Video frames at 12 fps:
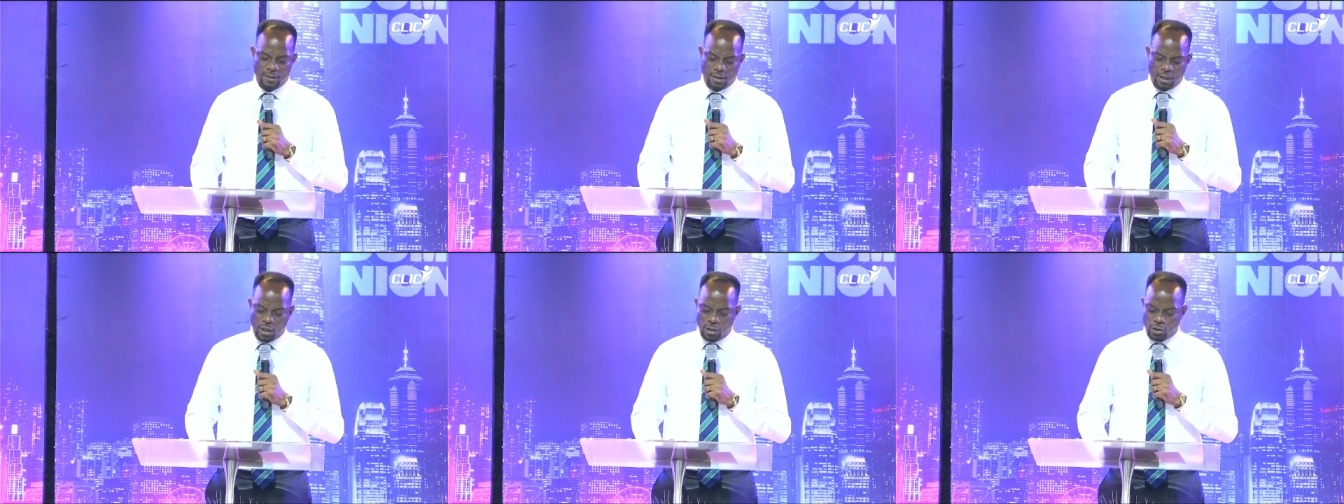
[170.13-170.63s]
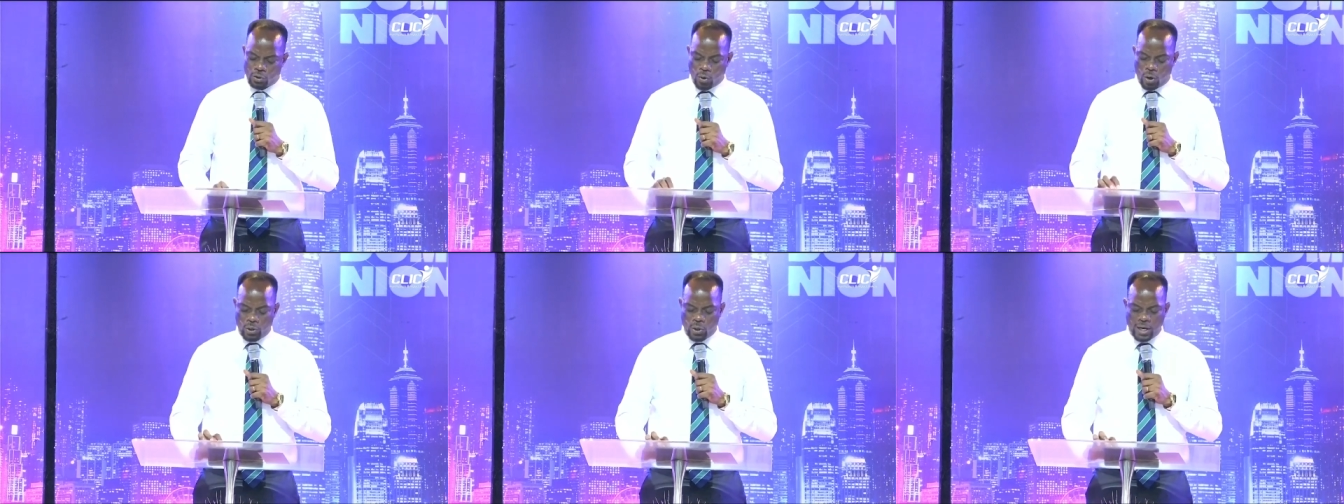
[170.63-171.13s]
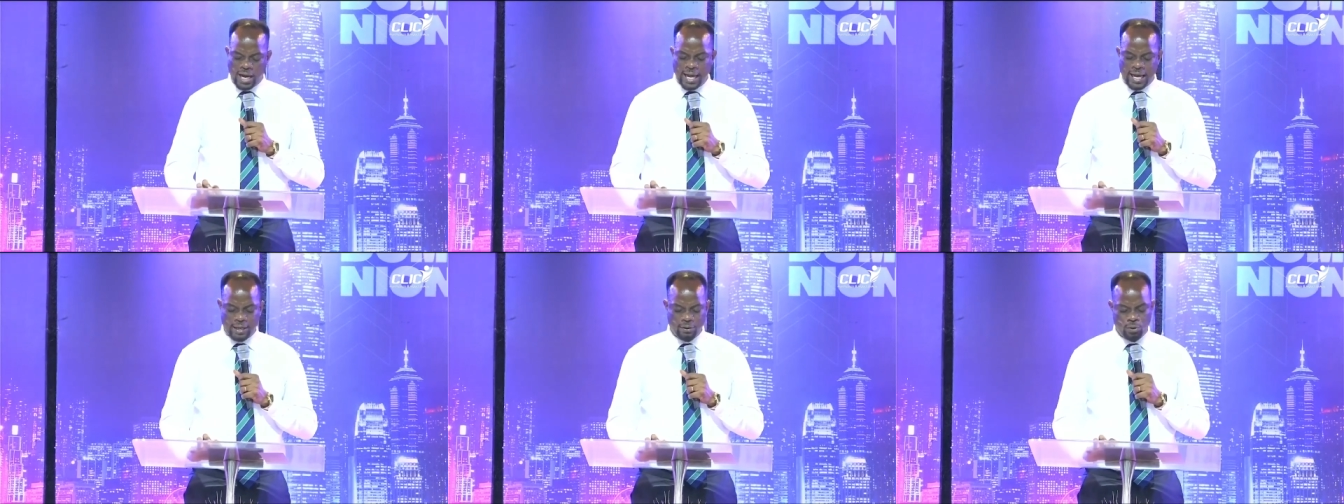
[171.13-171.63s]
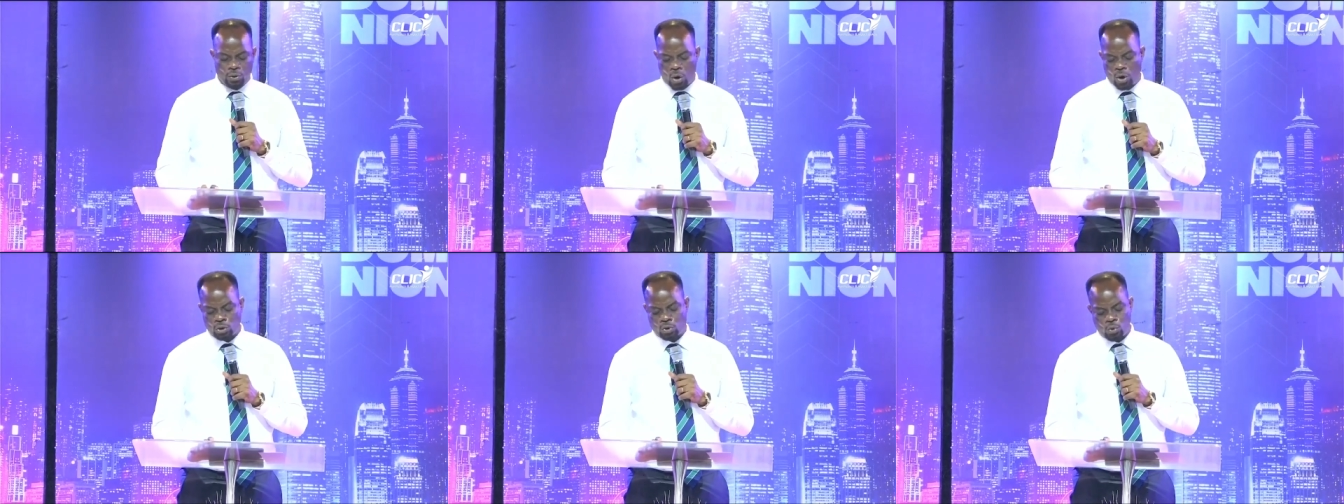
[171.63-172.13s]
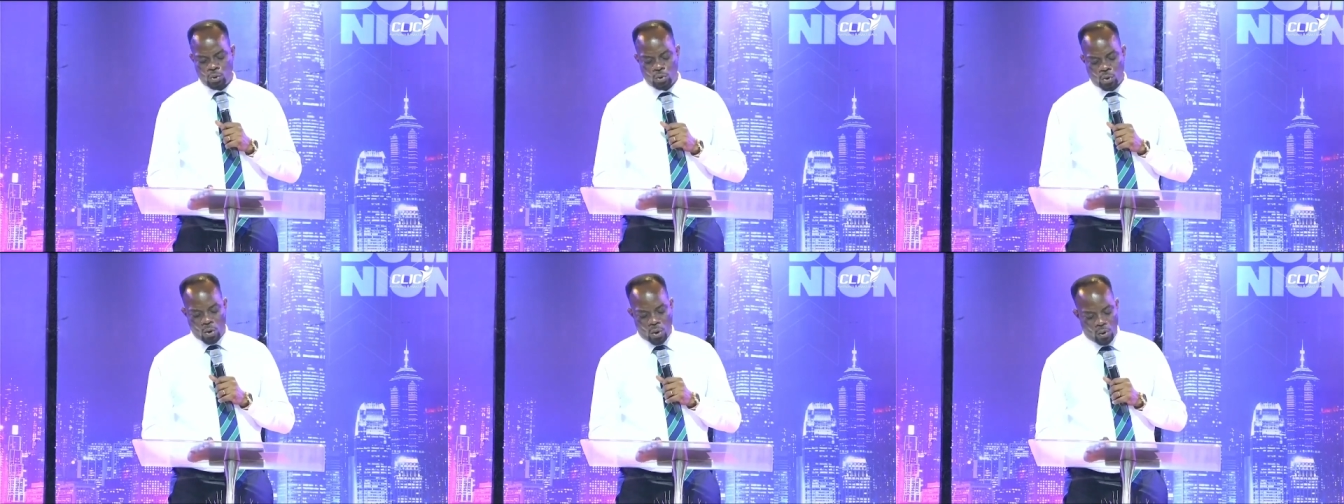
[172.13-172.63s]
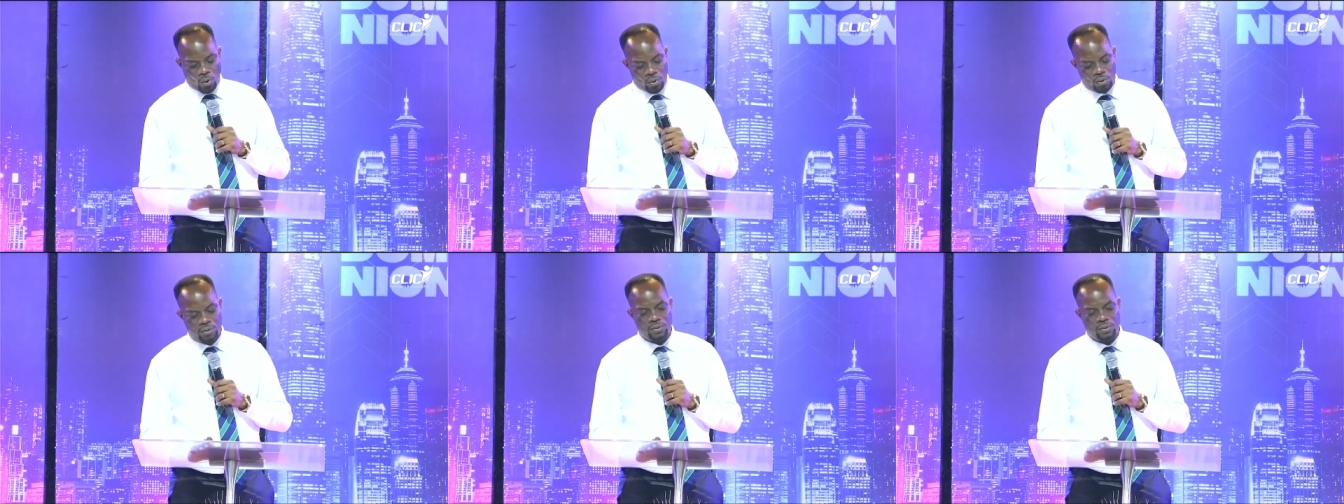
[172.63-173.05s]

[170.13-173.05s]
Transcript: So, on the other hand, those who know